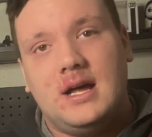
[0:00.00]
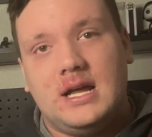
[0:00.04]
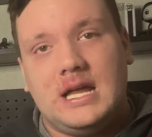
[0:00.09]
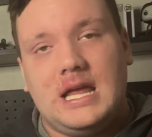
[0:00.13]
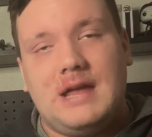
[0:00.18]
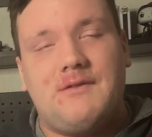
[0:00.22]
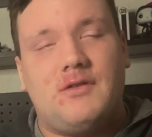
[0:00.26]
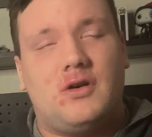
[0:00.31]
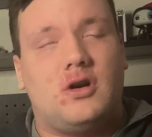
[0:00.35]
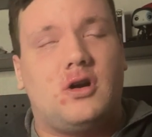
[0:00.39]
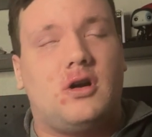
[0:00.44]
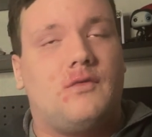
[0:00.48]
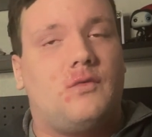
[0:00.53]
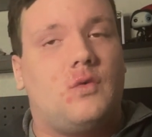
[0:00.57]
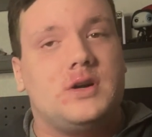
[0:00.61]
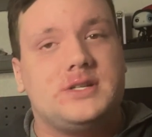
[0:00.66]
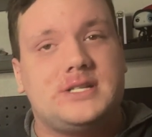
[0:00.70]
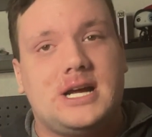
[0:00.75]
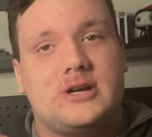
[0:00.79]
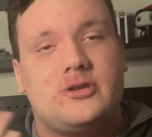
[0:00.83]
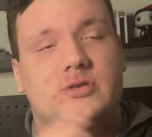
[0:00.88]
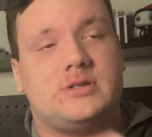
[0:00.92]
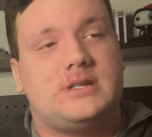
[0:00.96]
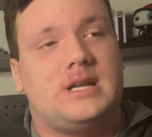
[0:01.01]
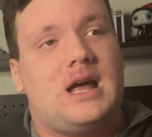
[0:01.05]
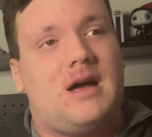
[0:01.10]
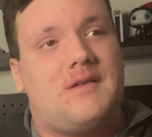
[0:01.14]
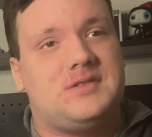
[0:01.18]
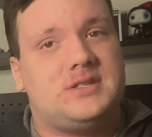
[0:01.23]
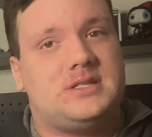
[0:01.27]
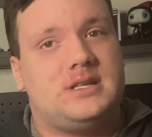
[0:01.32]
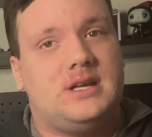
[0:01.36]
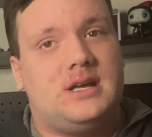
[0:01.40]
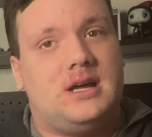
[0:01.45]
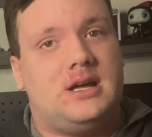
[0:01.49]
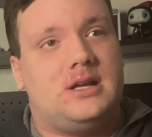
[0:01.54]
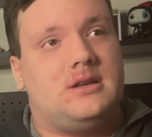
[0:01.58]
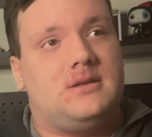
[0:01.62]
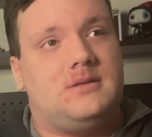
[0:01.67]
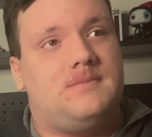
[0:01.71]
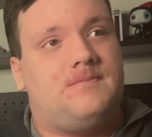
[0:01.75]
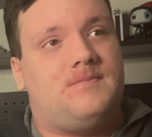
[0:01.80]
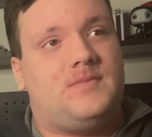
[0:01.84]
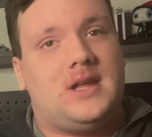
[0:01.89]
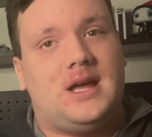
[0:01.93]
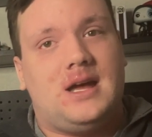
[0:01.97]
Even her voice actress has
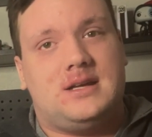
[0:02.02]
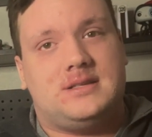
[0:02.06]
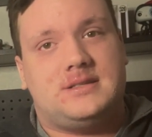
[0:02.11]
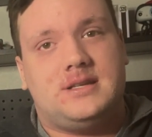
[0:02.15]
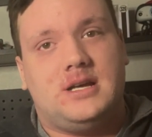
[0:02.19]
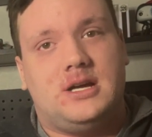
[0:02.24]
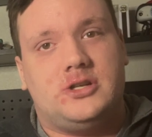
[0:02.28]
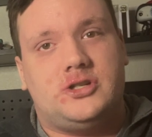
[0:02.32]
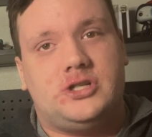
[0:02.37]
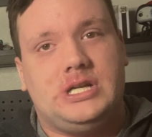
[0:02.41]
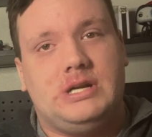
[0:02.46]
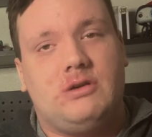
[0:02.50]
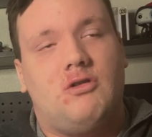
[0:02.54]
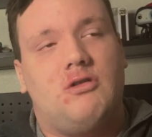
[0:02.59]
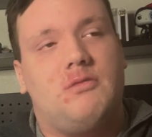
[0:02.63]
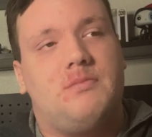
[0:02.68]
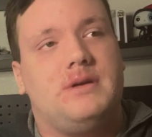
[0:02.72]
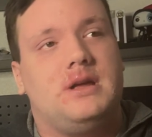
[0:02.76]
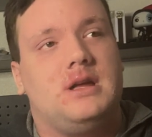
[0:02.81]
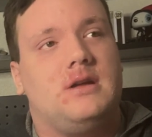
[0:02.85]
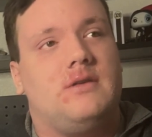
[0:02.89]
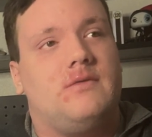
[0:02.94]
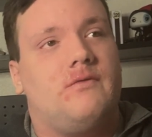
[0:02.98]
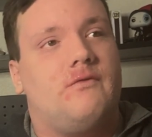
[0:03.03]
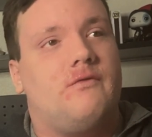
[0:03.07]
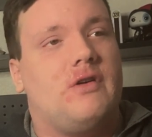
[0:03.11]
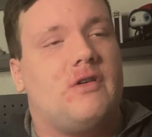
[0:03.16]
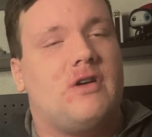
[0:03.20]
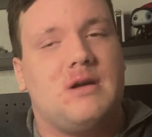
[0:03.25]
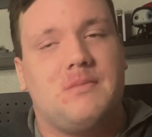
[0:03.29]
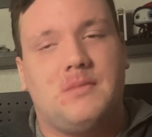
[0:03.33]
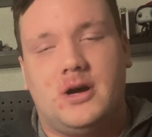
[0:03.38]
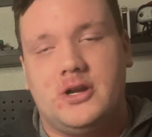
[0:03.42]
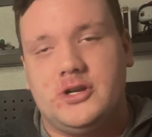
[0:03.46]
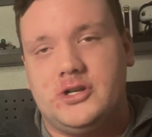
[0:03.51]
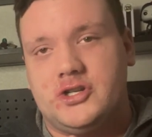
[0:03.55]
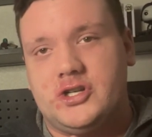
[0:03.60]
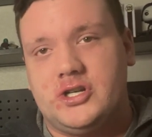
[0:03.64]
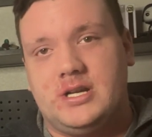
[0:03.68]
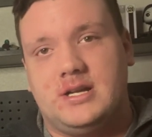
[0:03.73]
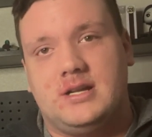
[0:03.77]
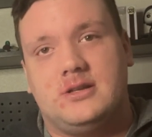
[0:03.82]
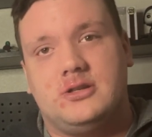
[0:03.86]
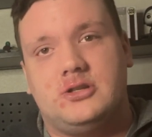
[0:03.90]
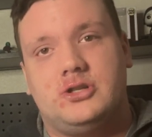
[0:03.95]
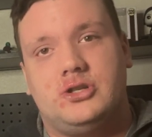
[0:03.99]
said she will be very much
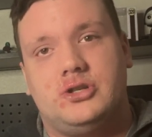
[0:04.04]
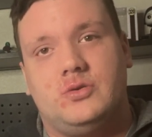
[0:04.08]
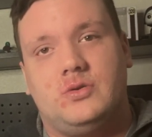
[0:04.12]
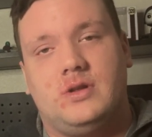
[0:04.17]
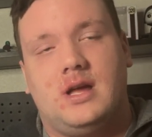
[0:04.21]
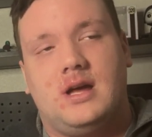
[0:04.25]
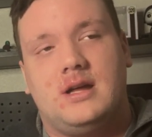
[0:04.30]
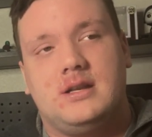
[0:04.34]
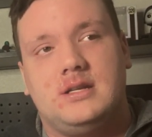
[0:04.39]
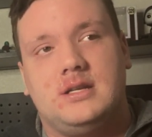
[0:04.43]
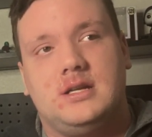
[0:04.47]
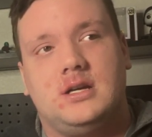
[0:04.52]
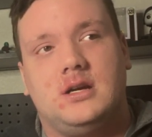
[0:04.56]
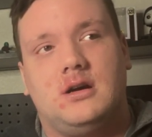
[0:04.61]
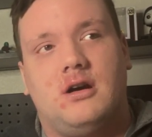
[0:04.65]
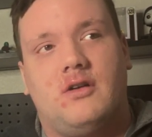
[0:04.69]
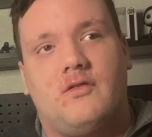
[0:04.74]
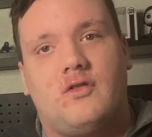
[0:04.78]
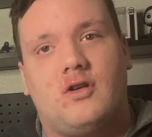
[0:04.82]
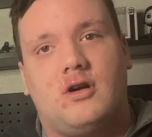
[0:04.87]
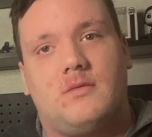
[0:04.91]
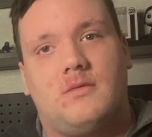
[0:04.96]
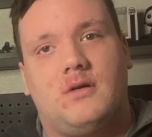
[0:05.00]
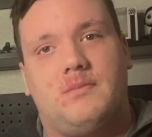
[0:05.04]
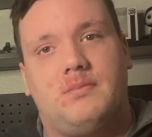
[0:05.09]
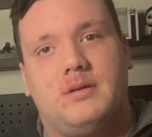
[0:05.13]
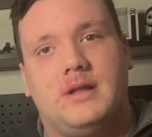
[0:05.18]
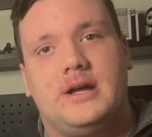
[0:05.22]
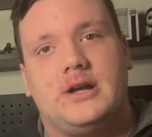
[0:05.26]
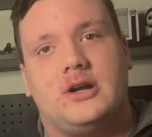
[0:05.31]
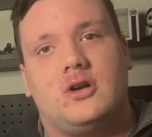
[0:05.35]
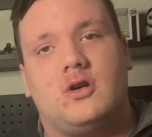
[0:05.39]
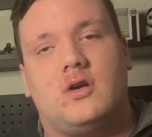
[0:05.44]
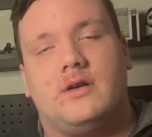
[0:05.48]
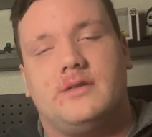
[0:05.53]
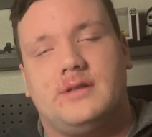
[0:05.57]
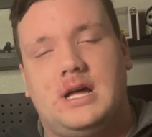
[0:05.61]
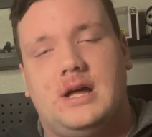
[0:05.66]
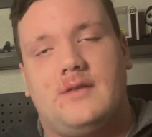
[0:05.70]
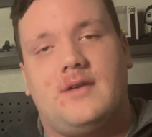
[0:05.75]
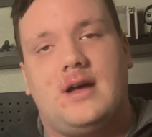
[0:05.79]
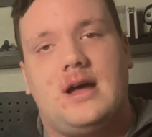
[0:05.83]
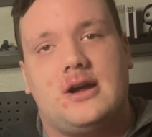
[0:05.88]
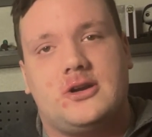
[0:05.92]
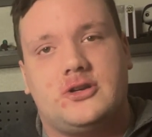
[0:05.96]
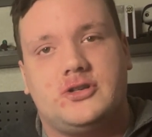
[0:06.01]
into the idea of her playing current
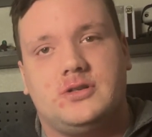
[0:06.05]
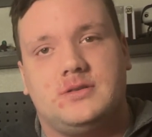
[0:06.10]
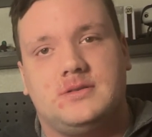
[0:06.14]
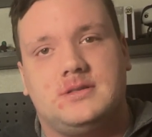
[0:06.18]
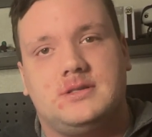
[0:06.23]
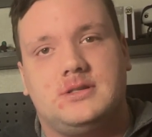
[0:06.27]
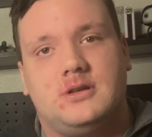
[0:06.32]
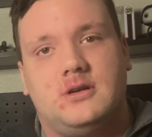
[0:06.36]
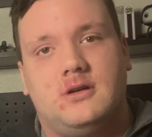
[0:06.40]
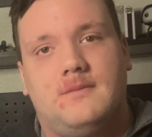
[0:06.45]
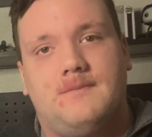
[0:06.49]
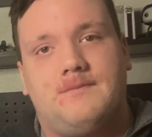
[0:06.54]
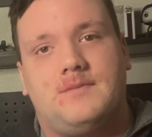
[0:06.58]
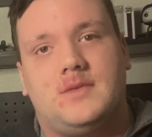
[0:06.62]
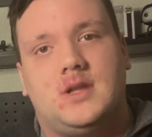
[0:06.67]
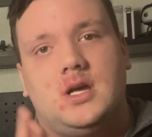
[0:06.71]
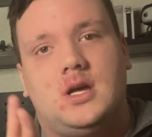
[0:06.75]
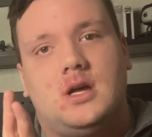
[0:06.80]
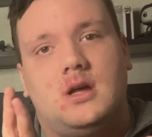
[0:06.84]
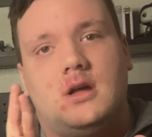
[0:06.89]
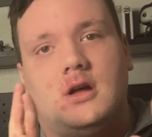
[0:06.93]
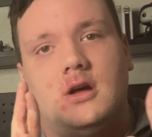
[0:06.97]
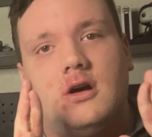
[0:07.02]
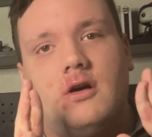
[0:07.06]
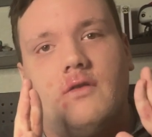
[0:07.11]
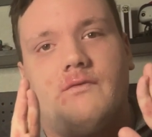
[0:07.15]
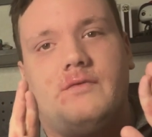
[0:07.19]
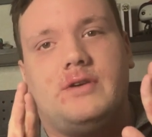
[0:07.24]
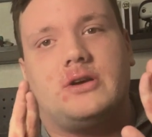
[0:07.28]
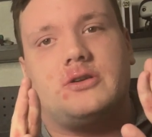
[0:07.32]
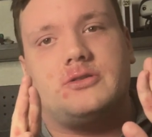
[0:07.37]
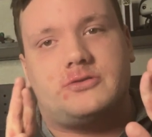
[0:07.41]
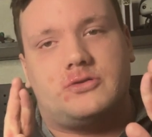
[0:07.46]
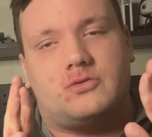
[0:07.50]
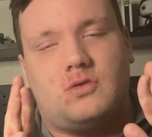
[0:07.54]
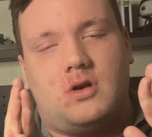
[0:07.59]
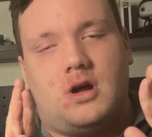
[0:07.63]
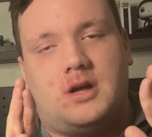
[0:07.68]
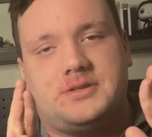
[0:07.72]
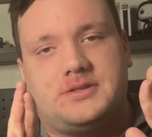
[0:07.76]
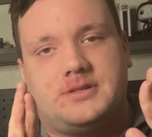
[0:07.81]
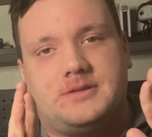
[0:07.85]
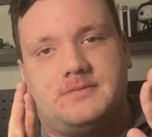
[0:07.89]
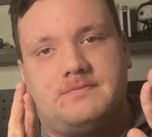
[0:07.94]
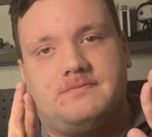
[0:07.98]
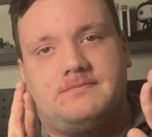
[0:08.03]
live action, so fingers
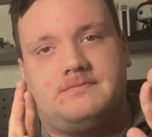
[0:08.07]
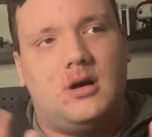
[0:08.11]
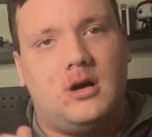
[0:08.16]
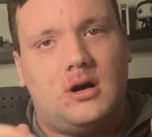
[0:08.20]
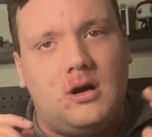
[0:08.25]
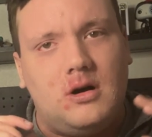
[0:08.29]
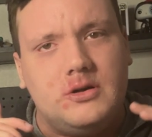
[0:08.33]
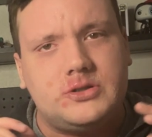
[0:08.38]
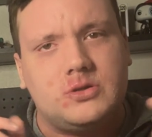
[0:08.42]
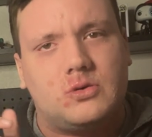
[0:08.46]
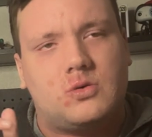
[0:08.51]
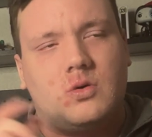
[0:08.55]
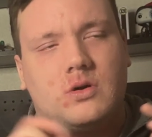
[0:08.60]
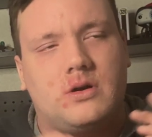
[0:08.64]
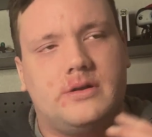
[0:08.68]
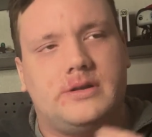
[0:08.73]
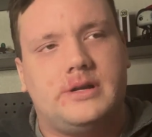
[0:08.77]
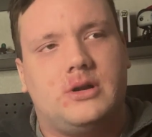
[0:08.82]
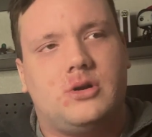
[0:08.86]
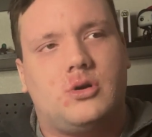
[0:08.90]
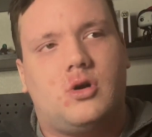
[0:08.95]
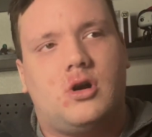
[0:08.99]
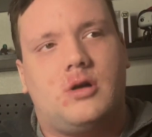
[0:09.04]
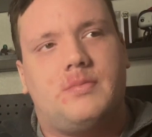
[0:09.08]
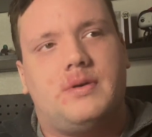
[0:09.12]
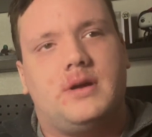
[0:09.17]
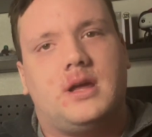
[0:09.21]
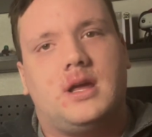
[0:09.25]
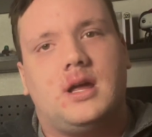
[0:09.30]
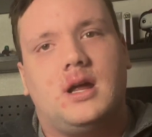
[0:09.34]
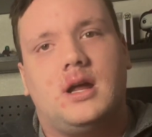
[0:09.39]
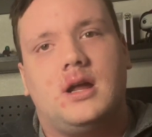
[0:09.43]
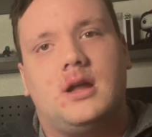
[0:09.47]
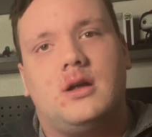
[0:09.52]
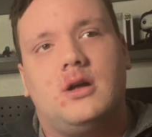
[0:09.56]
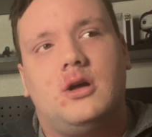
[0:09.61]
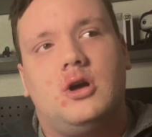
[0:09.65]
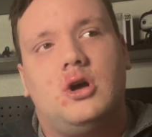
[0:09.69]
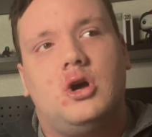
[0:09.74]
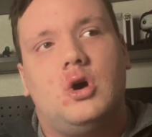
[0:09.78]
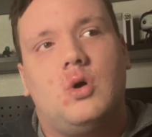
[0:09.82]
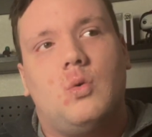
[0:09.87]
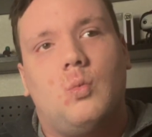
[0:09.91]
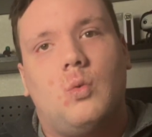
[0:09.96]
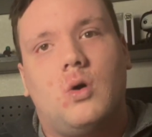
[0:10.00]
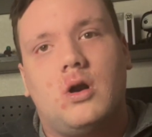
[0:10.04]
crossed. Also according to Daniel RPK,
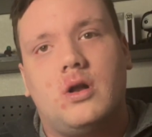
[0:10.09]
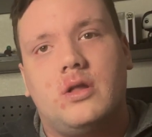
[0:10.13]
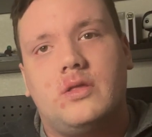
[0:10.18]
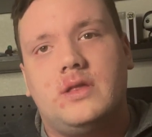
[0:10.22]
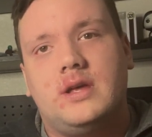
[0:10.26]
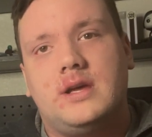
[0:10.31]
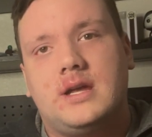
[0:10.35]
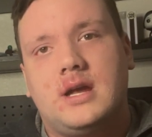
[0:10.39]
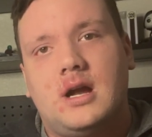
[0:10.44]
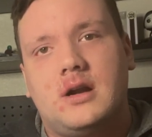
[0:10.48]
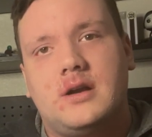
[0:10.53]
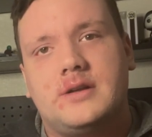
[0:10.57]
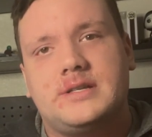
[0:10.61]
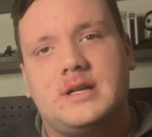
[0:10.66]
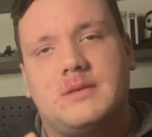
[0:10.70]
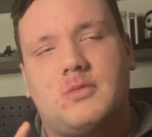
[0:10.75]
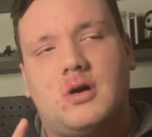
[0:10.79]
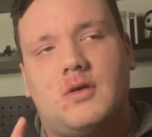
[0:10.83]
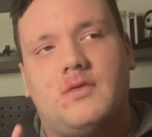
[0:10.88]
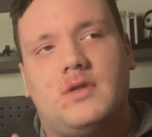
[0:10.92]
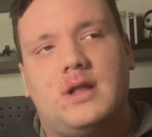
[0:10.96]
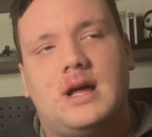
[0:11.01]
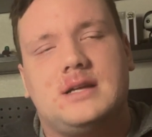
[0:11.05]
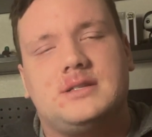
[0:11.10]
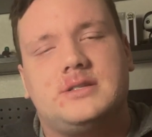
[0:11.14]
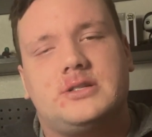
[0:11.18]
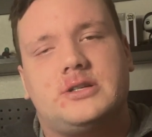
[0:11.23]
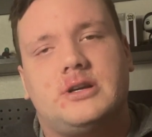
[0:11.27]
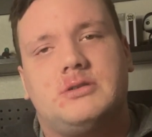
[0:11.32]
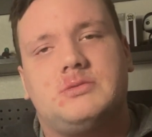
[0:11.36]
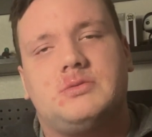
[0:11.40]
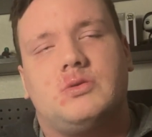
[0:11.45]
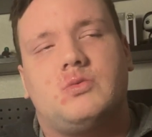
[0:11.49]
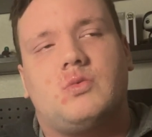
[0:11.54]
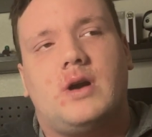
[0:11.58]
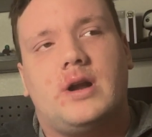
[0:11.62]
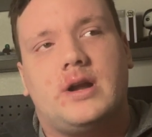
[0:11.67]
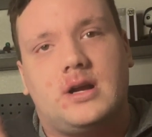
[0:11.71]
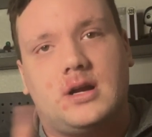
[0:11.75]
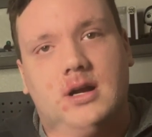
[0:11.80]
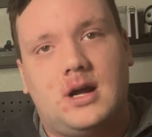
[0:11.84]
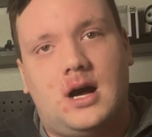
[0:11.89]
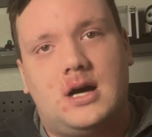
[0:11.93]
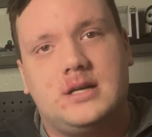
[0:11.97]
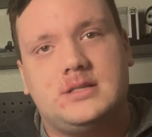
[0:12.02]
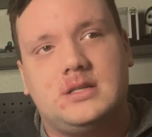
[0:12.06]
one of the characters that Marvel has discussed with Ryan
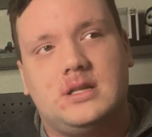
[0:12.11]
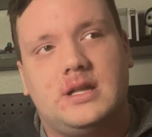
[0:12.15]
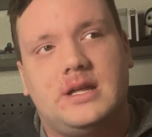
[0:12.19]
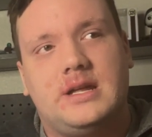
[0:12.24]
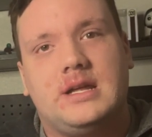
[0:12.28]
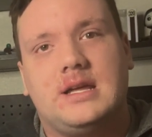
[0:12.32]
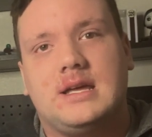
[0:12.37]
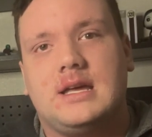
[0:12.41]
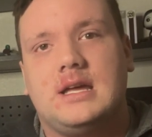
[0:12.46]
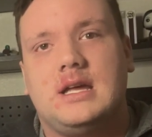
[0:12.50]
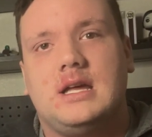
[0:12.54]
Gosling